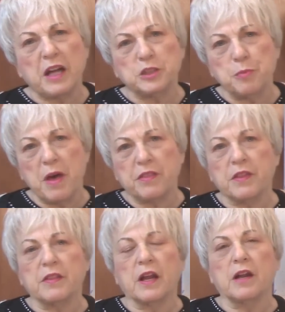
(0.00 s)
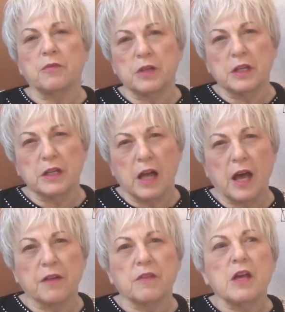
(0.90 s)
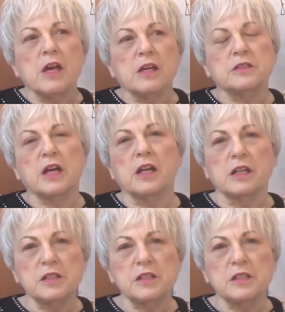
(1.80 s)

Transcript: match method that I really like is that,